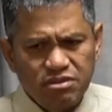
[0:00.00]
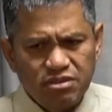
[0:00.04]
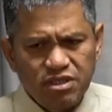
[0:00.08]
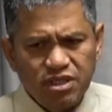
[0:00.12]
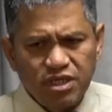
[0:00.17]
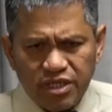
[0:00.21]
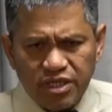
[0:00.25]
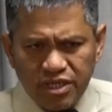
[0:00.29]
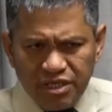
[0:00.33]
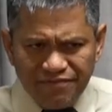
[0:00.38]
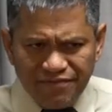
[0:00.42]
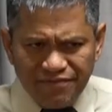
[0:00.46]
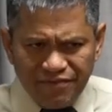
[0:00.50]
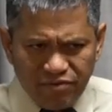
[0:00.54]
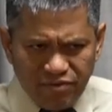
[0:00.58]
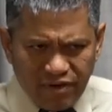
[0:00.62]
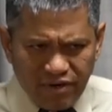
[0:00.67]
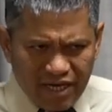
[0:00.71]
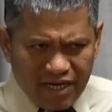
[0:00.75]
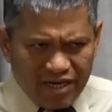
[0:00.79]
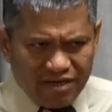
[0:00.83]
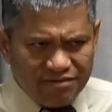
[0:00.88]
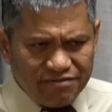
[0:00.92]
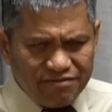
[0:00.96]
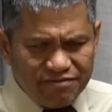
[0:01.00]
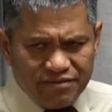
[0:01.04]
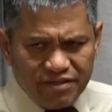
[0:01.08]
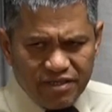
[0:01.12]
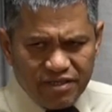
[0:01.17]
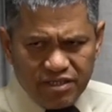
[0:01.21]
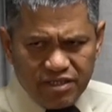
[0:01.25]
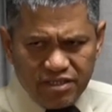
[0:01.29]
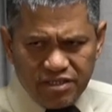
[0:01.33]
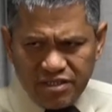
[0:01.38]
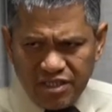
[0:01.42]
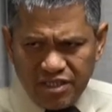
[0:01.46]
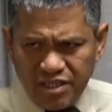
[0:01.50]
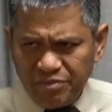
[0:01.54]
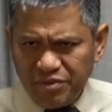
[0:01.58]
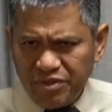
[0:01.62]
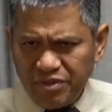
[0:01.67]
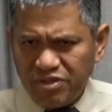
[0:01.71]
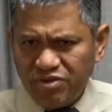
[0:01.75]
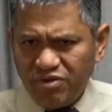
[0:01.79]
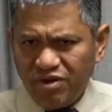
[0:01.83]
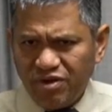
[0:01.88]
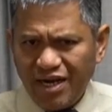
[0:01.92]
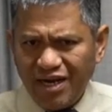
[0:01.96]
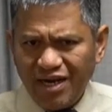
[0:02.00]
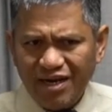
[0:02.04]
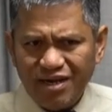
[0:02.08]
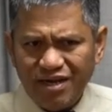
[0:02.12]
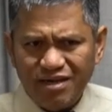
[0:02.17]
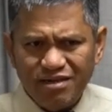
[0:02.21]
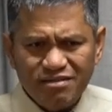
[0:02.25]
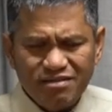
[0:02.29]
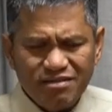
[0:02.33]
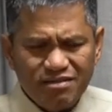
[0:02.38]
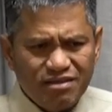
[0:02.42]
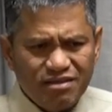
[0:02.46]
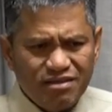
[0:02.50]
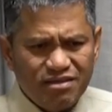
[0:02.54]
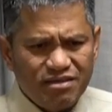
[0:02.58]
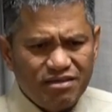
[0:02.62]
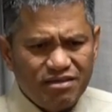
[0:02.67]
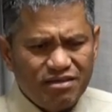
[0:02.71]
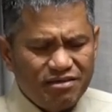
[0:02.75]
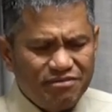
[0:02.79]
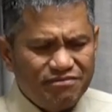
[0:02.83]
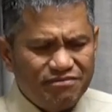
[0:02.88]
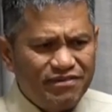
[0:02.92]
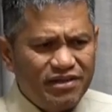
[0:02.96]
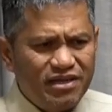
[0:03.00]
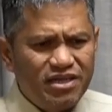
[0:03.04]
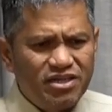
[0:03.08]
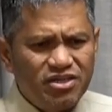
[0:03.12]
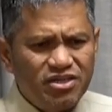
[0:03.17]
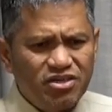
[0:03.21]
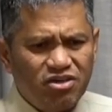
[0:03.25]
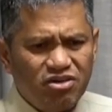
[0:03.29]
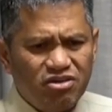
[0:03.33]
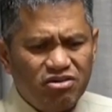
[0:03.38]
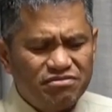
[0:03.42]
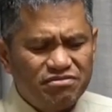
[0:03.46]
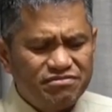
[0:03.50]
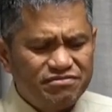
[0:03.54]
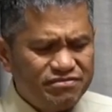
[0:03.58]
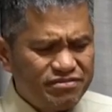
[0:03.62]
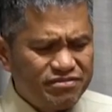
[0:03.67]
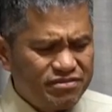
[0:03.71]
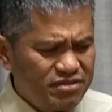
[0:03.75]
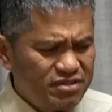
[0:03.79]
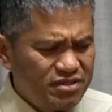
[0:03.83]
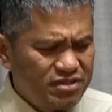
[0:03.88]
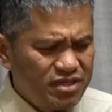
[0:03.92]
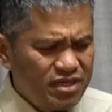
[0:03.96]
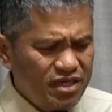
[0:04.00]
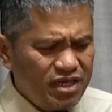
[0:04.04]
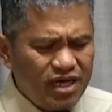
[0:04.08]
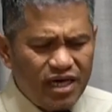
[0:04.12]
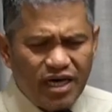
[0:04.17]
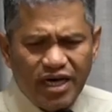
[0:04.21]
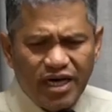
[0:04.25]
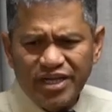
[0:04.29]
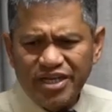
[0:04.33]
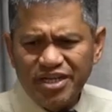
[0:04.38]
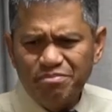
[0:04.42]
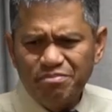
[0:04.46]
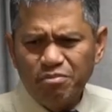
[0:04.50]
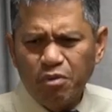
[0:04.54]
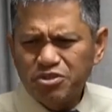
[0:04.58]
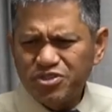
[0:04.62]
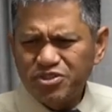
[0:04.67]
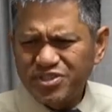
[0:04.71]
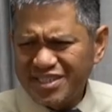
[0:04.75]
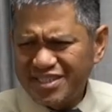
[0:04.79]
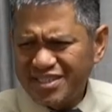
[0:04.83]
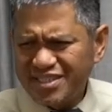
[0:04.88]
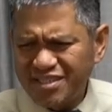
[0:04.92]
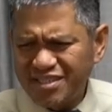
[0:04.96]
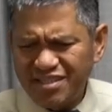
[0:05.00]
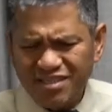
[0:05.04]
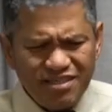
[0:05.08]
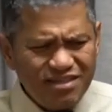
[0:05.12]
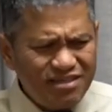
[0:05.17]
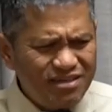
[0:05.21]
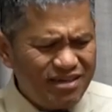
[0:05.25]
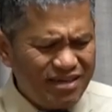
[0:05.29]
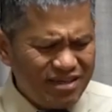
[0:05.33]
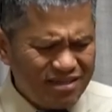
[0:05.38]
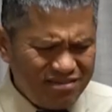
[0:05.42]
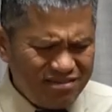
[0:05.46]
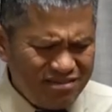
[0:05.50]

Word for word: If you have deep in your heart the feeling of animosity, like